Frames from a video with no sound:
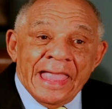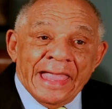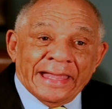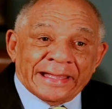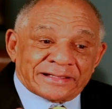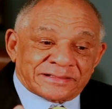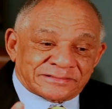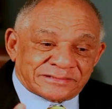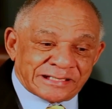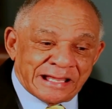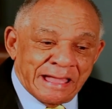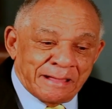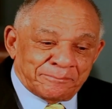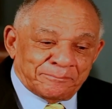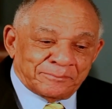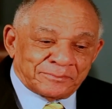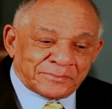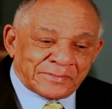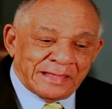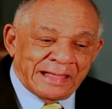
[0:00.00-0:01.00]

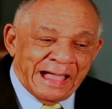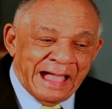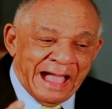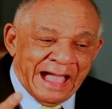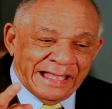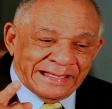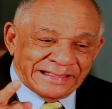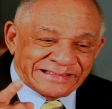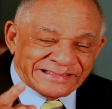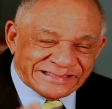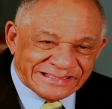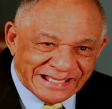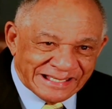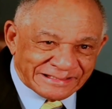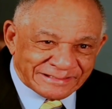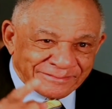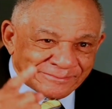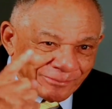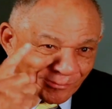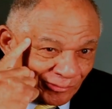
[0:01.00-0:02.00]
except I
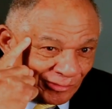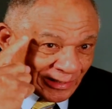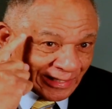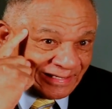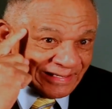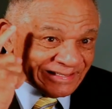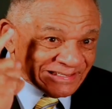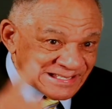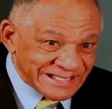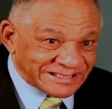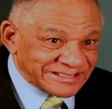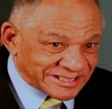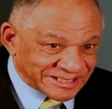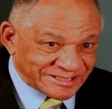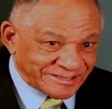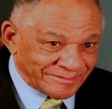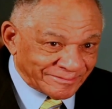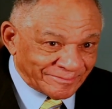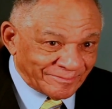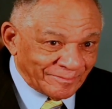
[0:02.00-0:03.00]
didn't really
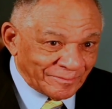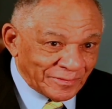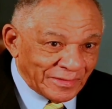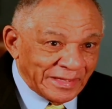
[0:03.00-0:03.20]
listen.